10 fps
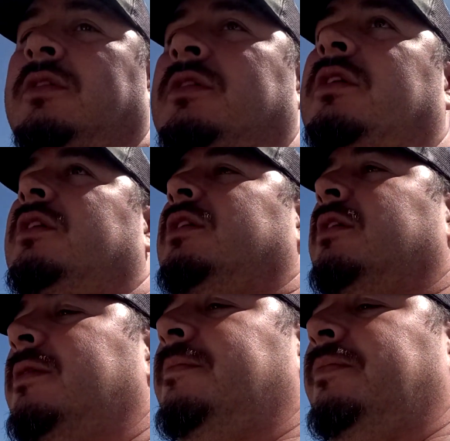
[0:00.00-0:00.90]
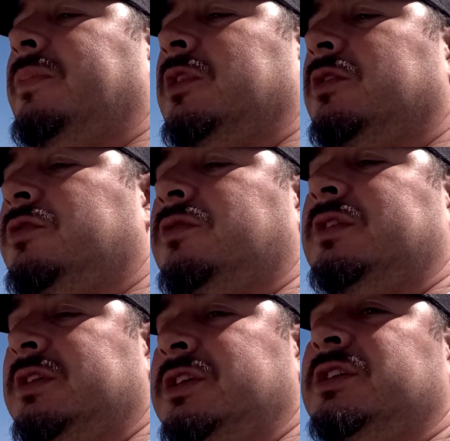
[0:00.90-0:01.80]
So
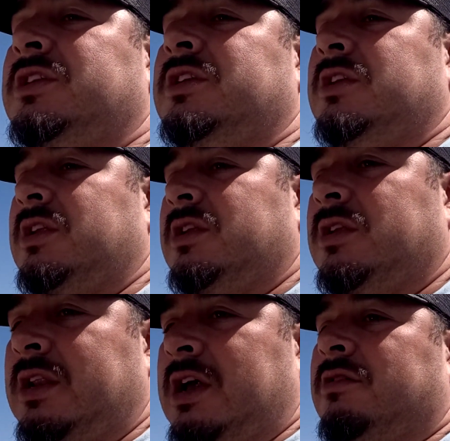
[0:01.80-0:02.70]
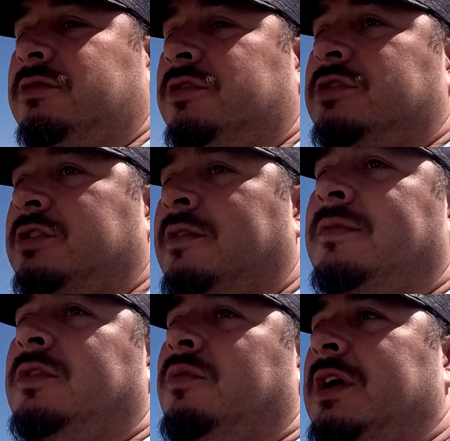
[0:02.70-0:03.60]
this engine now turns
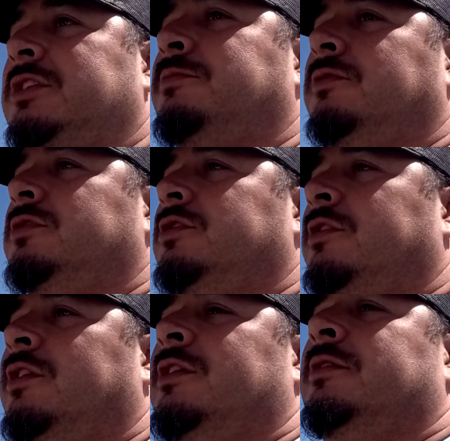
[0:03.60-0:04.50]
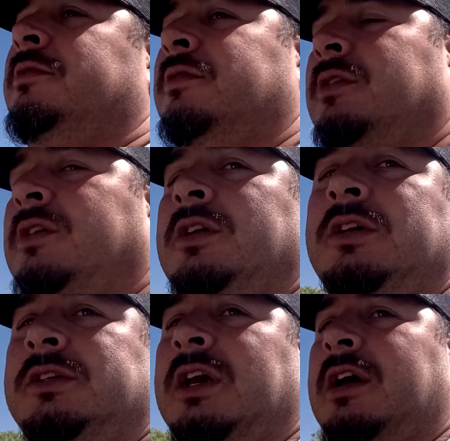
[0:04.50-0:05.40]
on the way it's supposed to turn on.
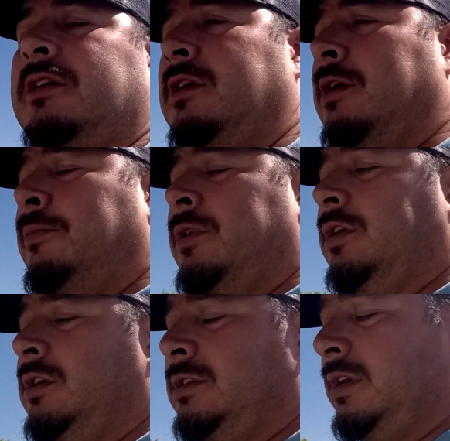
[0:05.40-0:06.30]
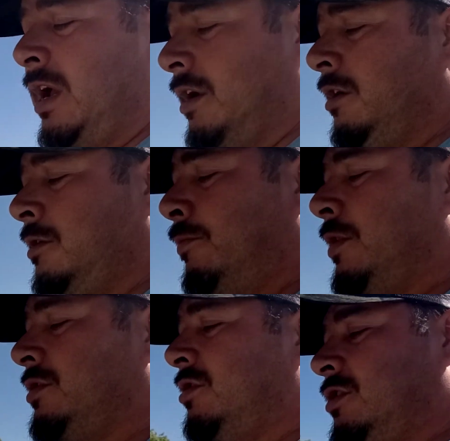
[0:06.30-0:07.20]
It's got good
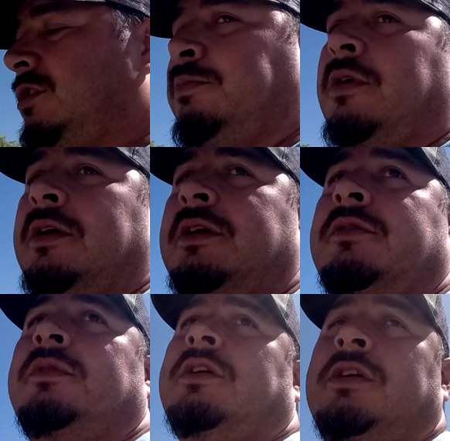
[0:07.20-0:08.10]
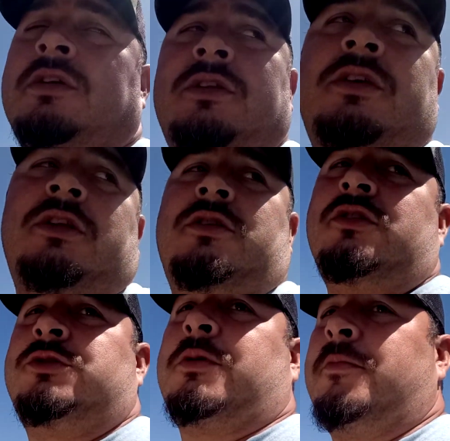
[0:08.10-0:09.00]
compression, good spark. We did new
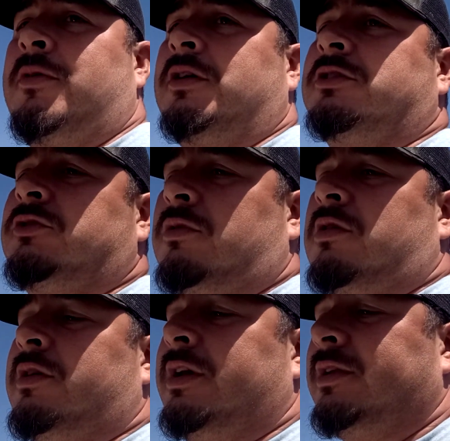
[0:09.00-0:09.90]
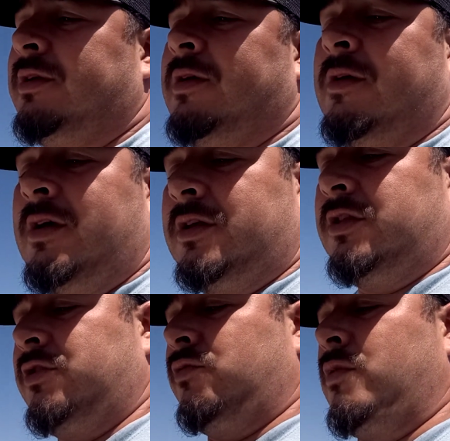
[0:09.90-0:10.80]
spark plugs as well on it.
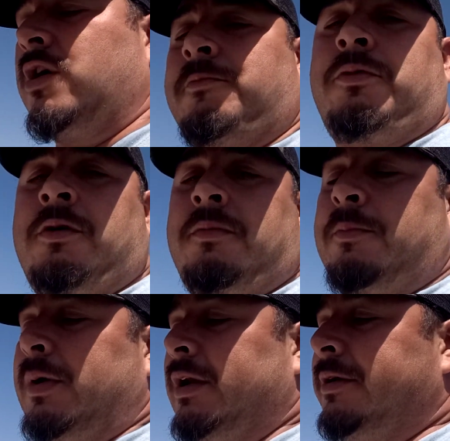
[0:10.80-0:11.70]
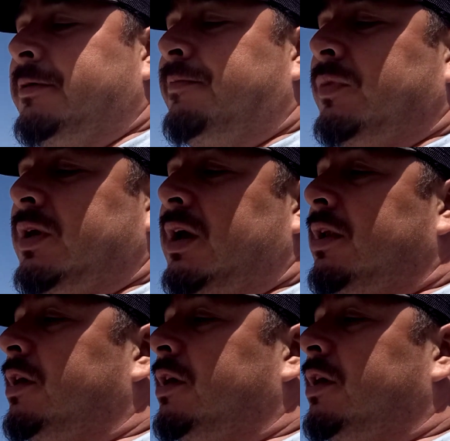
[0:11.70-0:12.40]
New water pump, impeller, and